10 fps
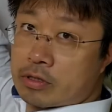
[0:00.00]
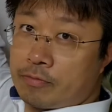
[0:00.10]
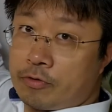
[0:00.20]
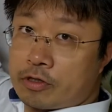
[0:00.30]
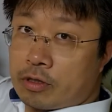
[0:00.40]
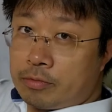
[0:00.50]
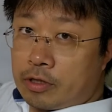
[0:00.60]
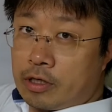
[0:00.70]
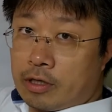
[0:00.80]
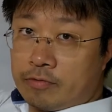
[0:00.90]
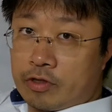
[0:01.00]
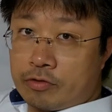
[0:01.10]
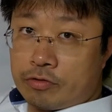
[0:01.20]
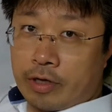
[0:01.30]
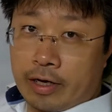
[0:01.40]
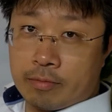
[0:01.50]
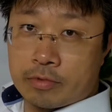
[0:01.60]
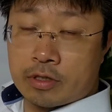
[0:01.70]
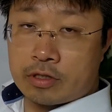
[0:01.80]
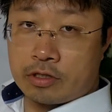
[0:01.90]
principles of the two
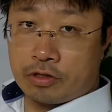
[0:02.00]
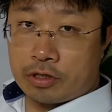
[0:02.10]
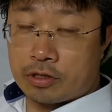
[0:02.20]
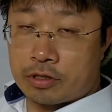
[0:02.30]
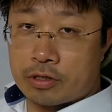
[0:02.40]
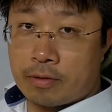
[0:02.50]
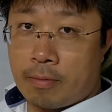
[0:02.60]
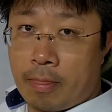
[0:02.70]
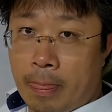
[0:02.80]
atoms situations.